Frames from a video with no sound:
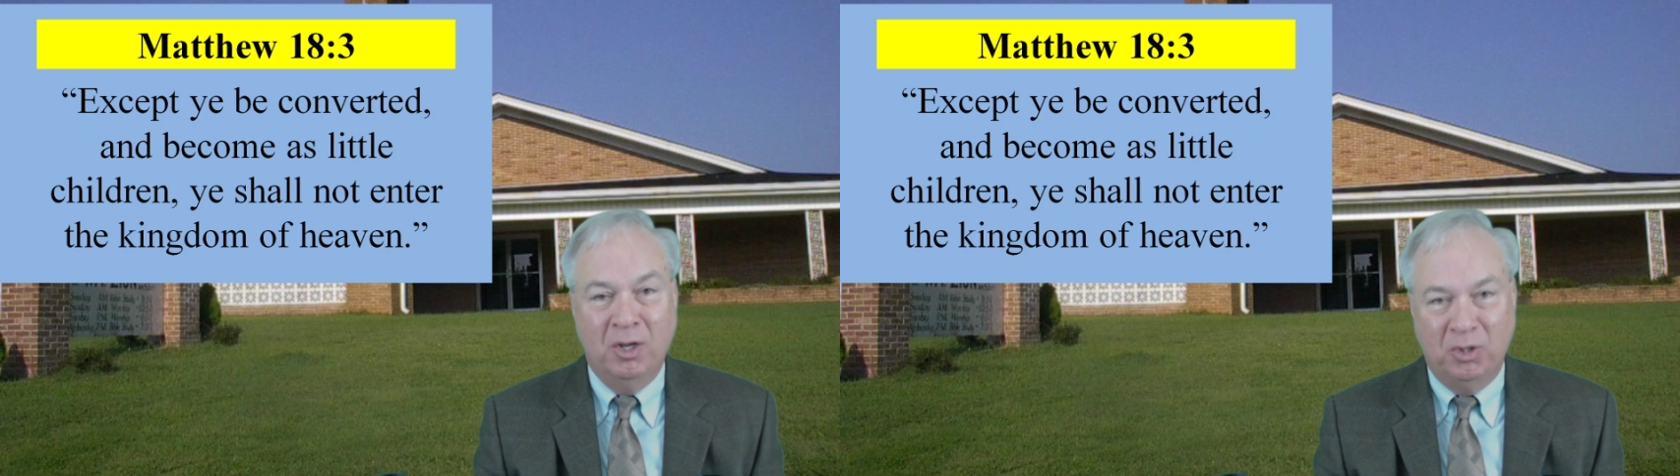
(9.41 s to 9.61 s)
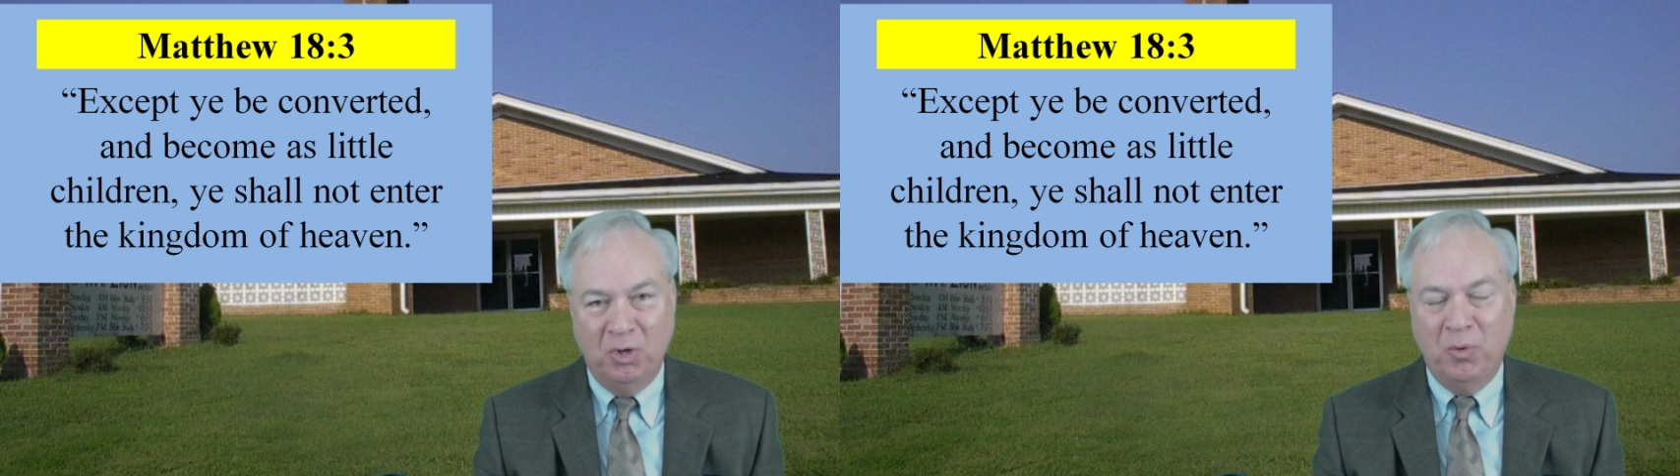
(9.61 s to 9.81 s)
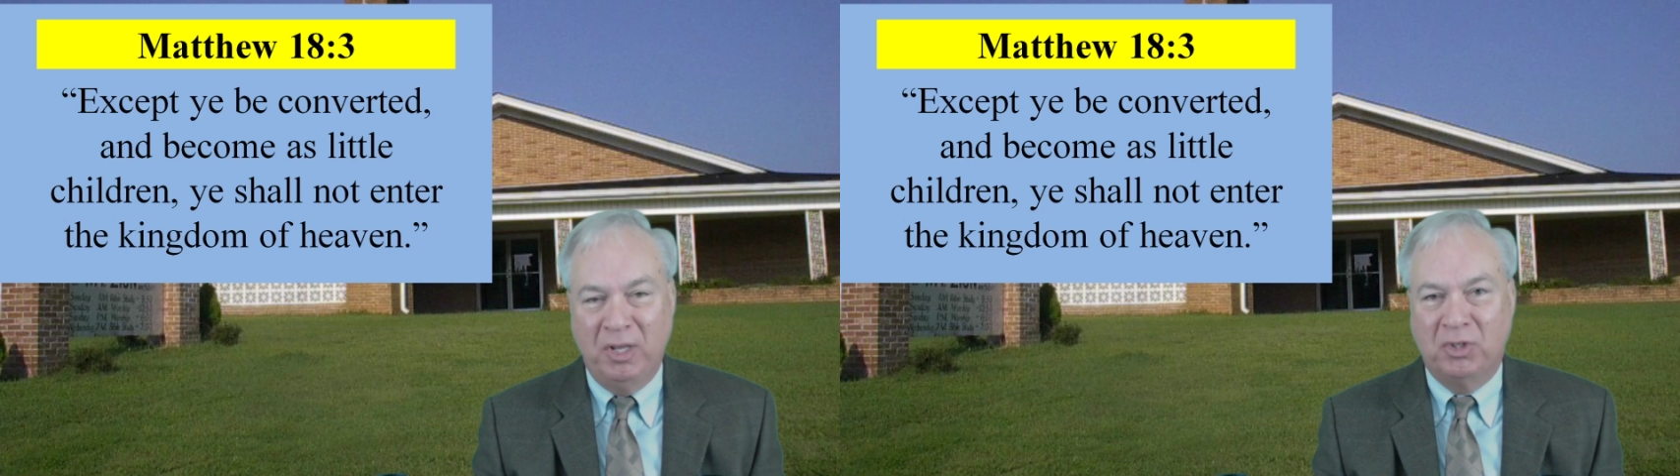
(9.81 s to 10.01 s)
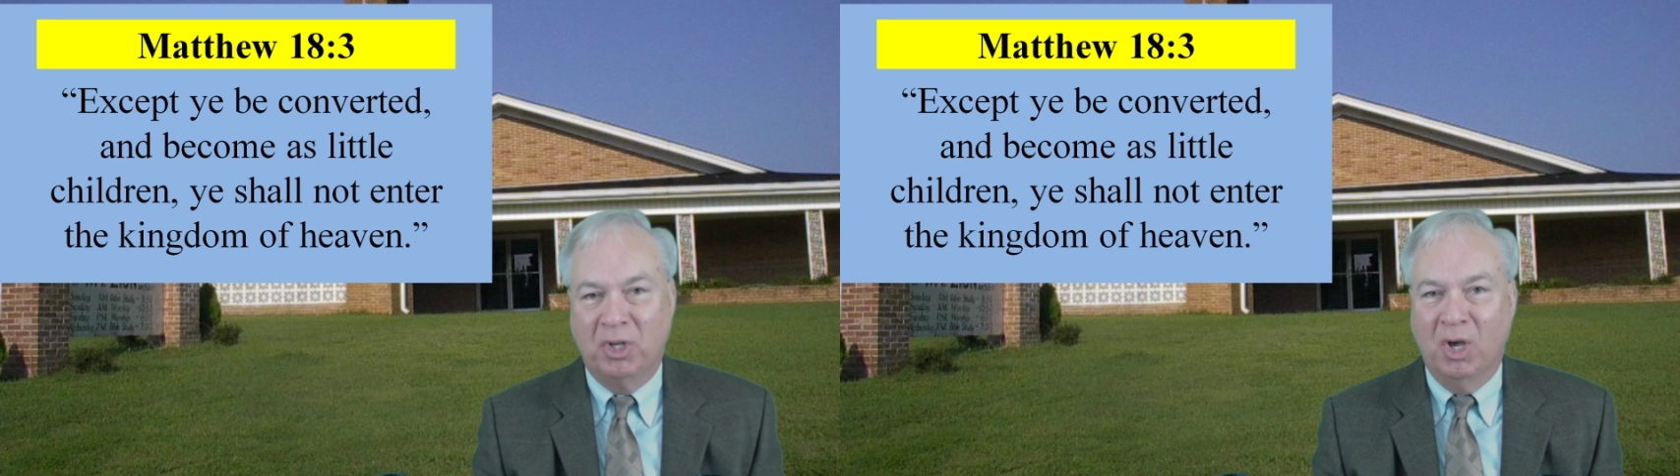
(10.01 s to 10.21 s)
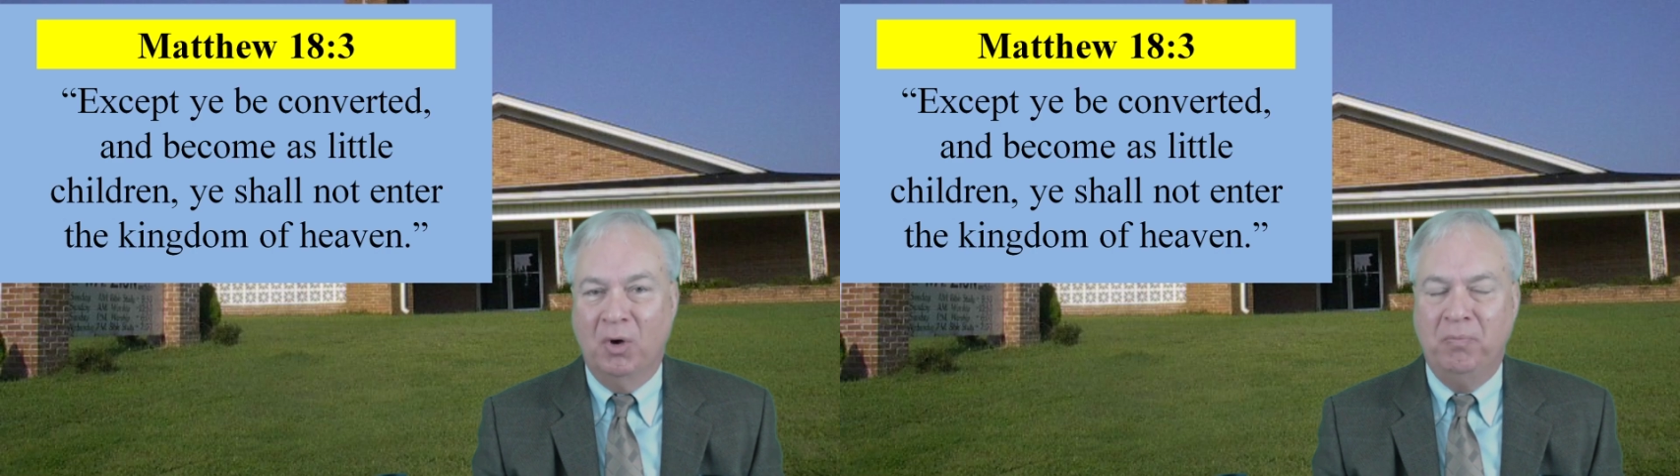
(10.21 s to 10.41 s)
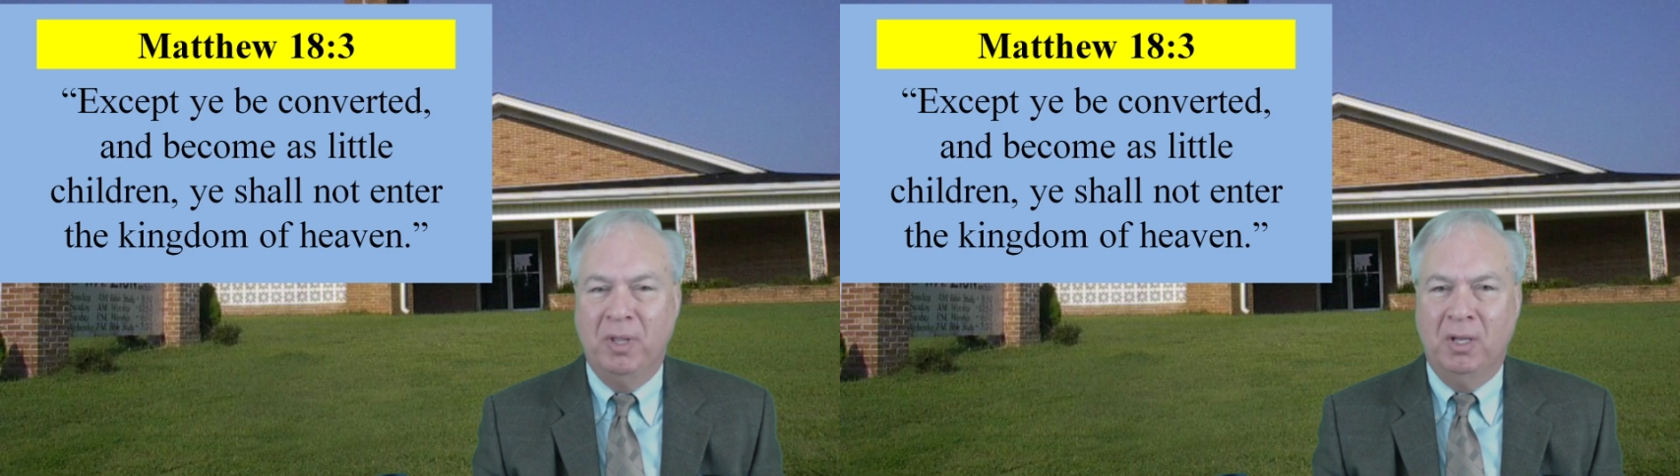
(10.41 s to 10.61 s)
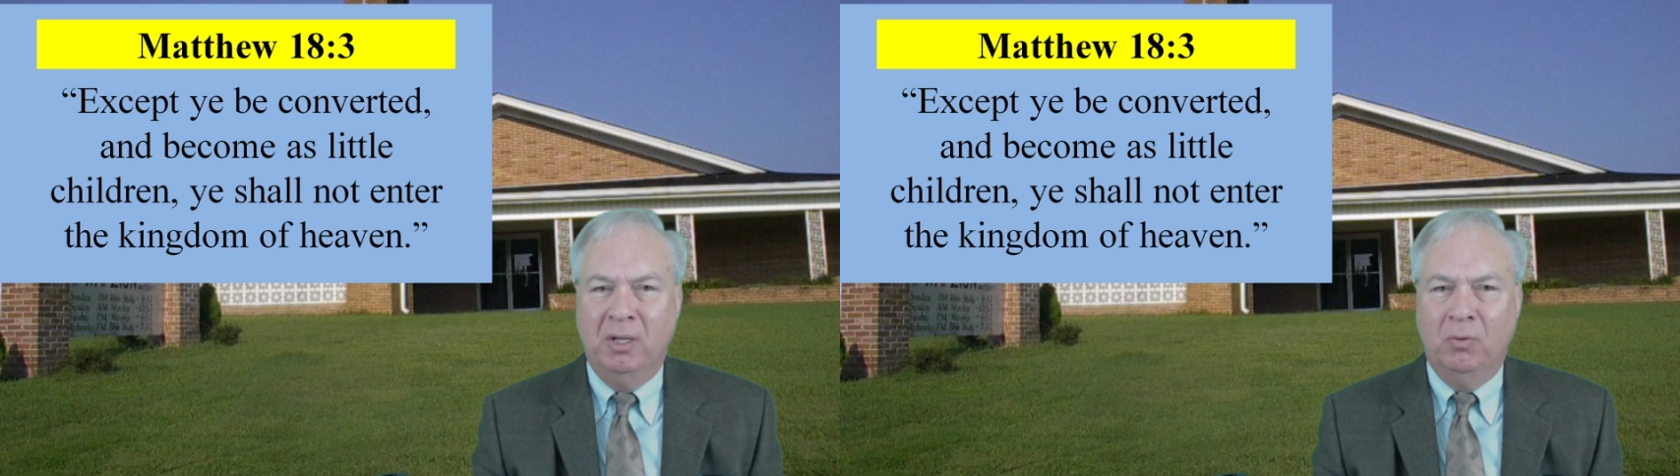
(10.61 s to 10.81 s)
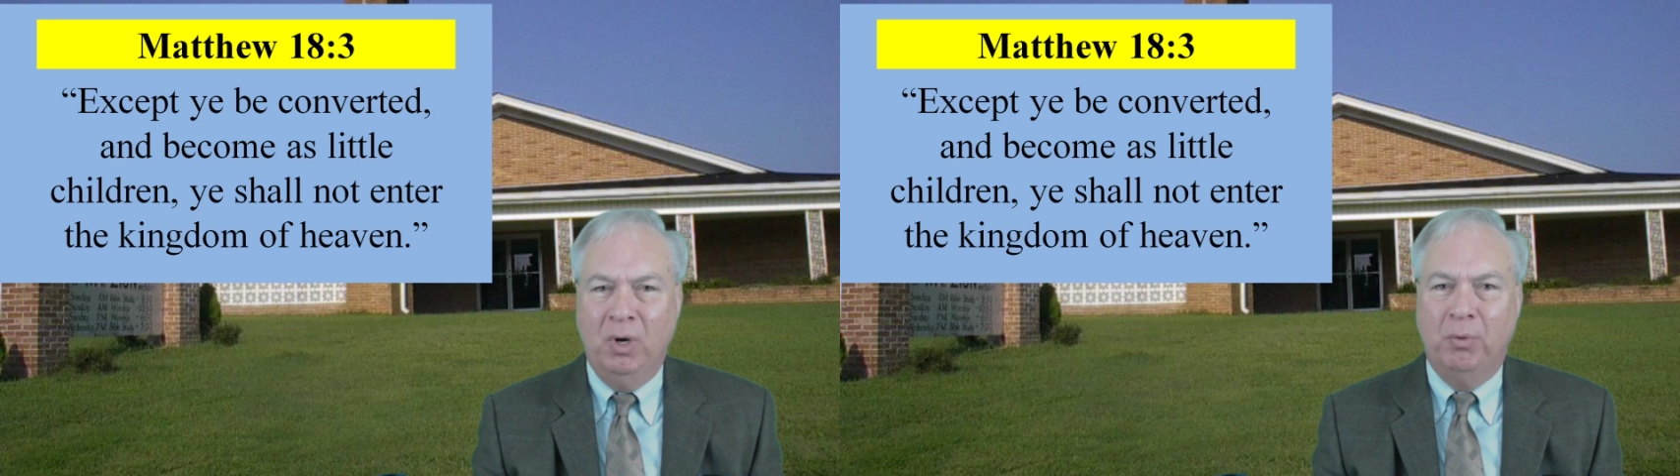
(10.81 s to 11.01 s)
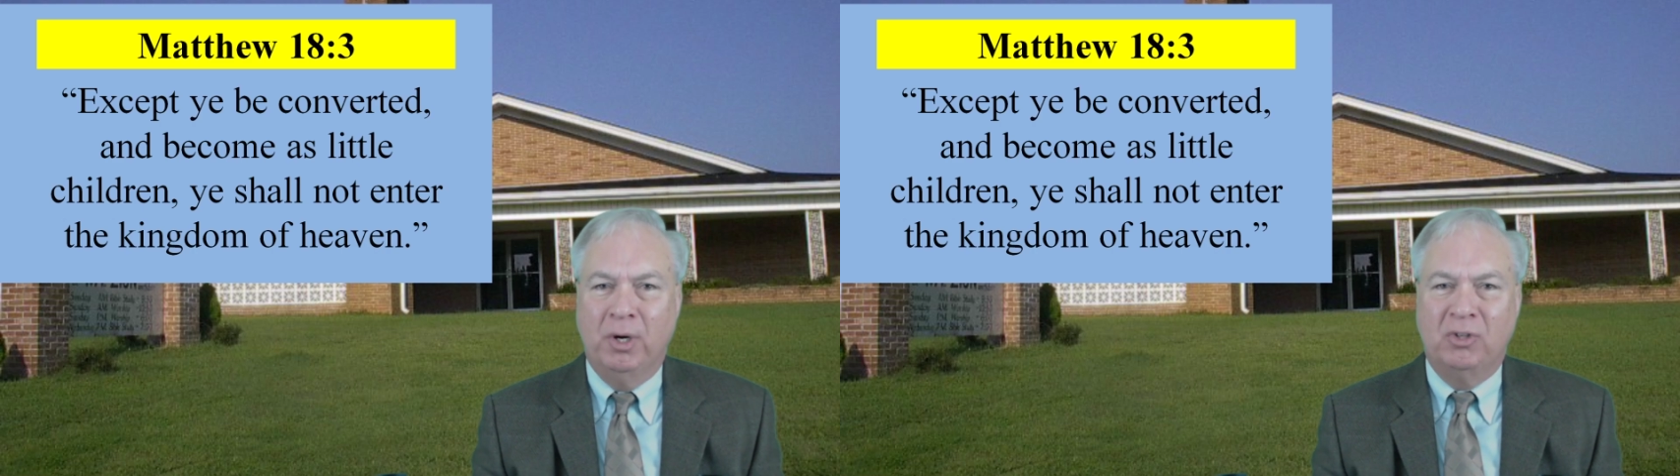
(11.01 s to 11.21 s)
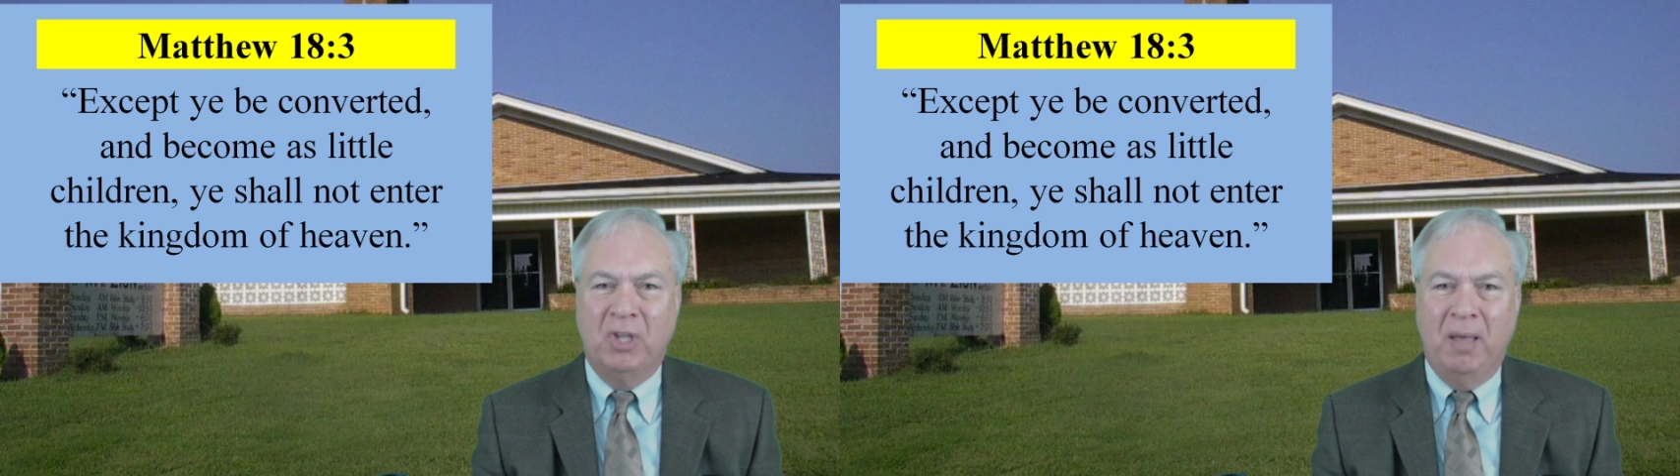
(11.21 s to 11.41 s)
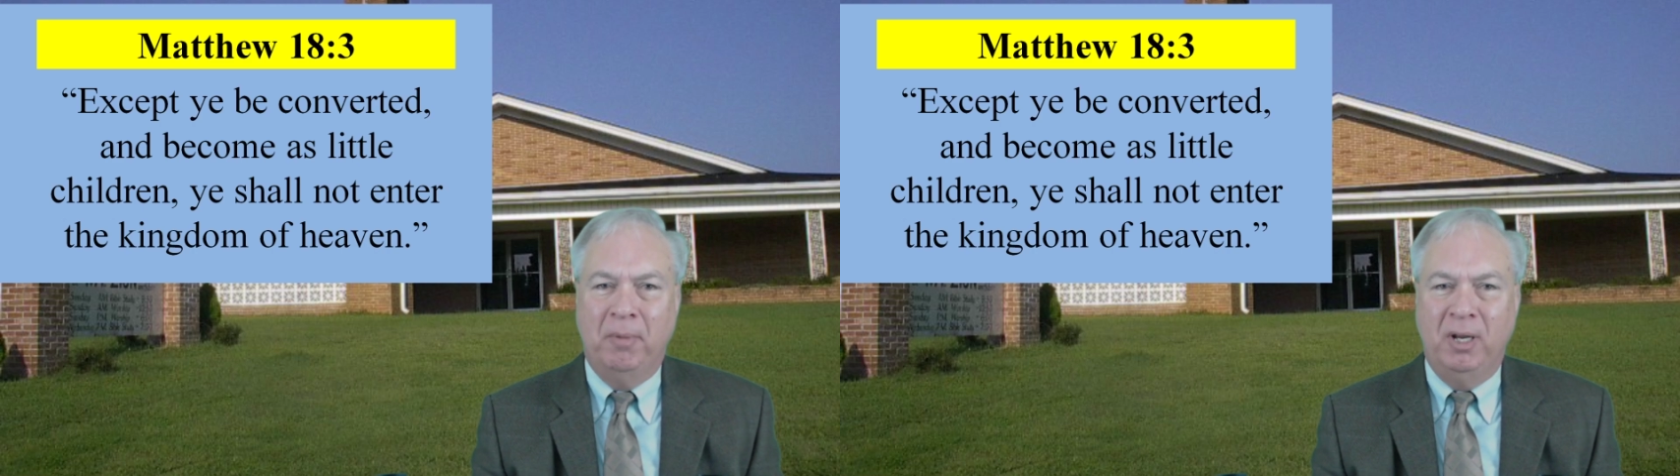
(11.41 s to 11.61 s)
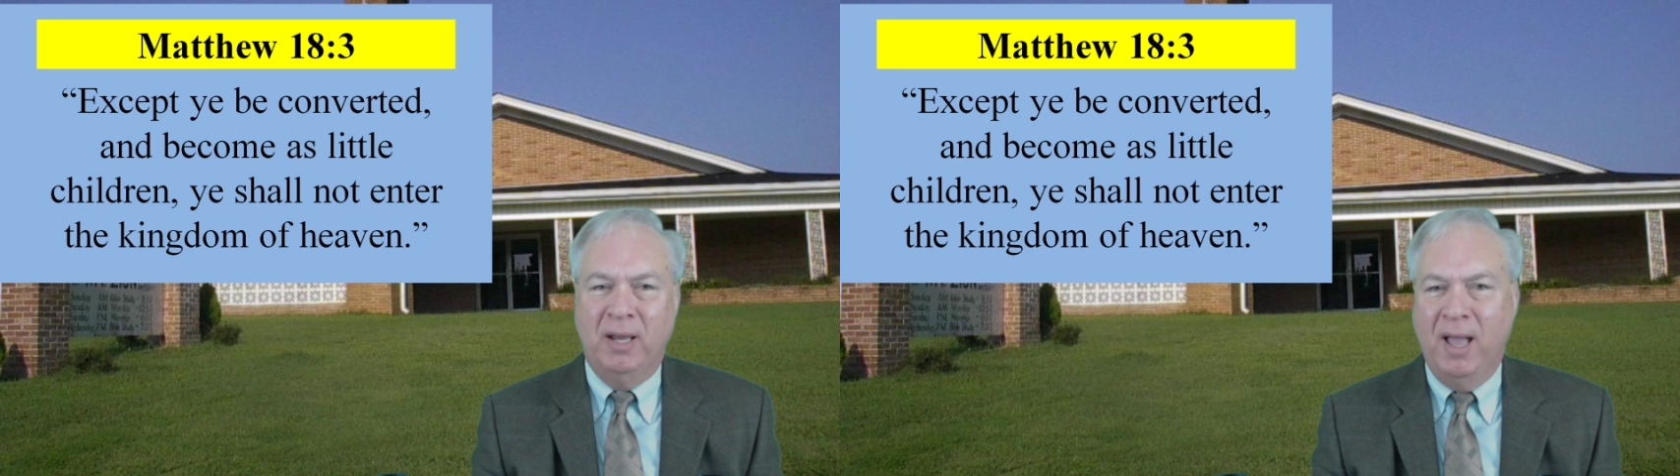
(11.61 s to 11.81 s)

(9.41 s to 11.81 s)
Two weeks ago, we were examining